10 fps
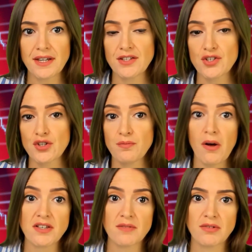into
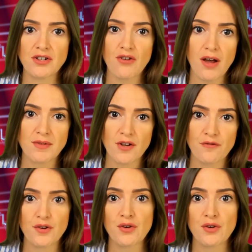possible crimes of